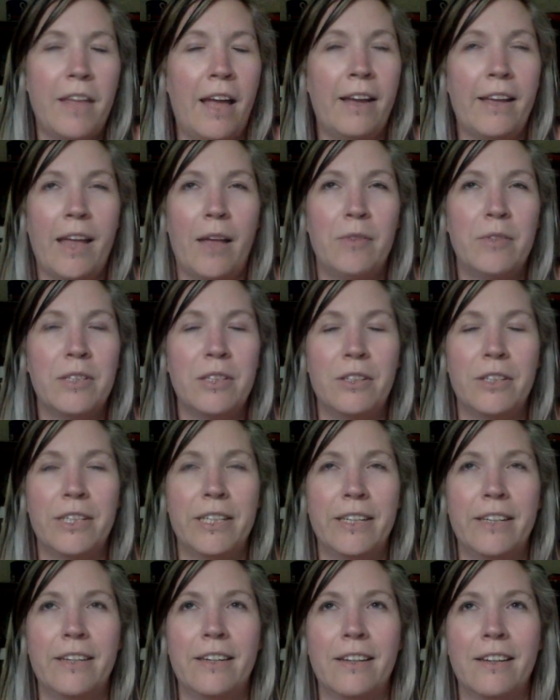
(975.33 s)
counselor
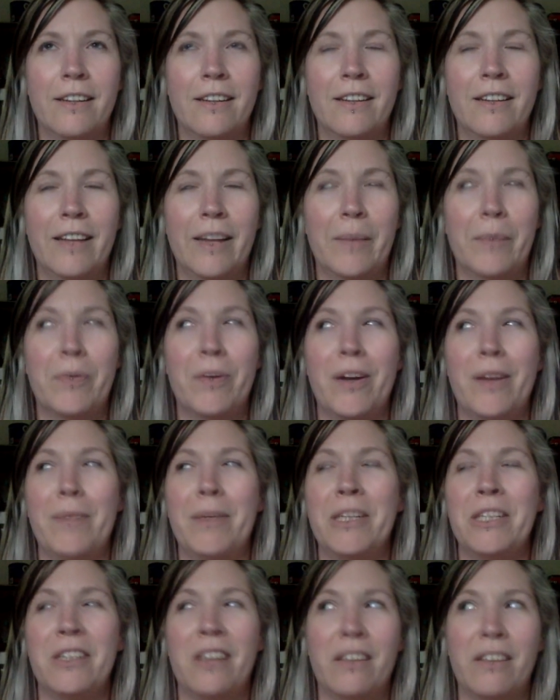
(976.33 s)
did like pretty
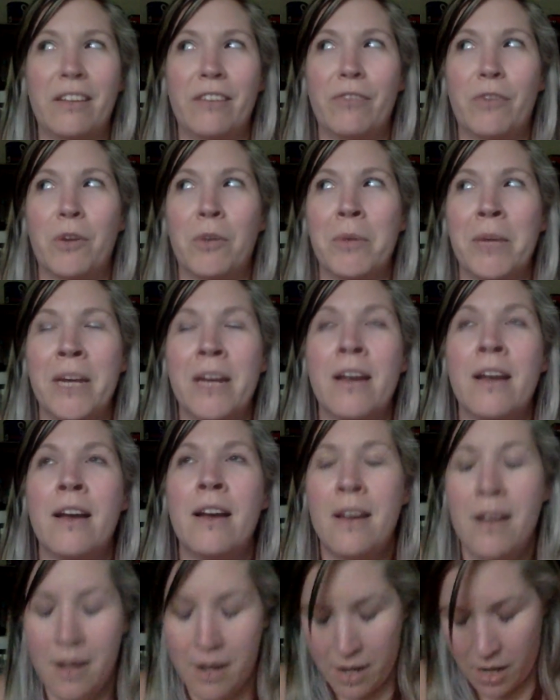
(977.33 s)
much nothing for me.
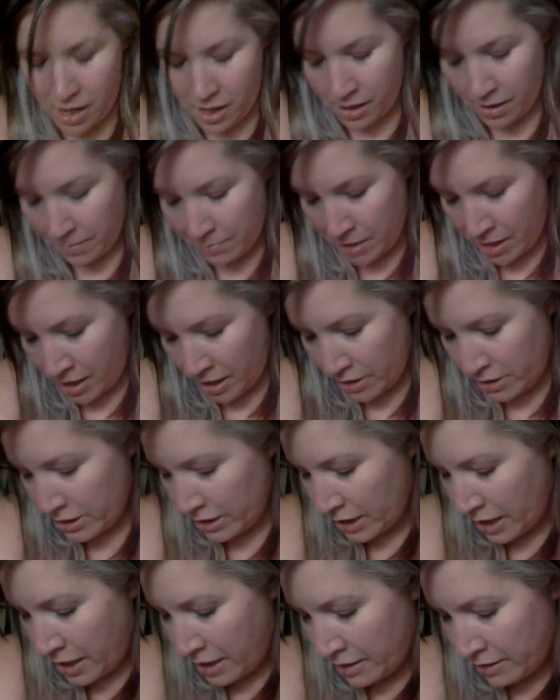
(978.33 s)
And I just
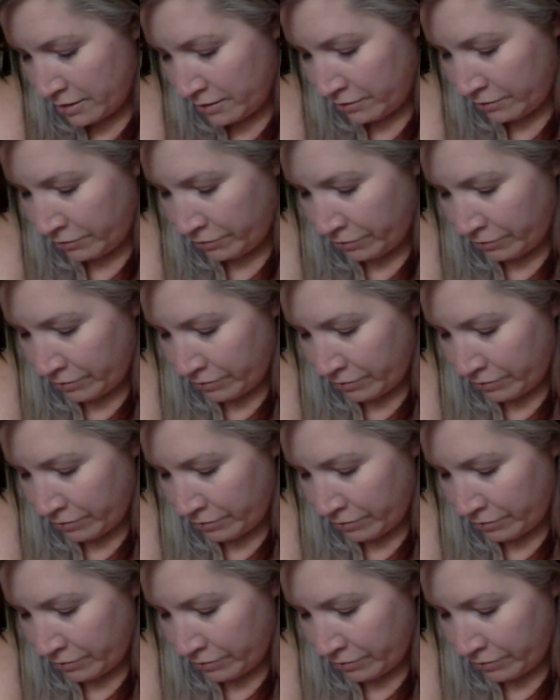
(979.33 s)
kind of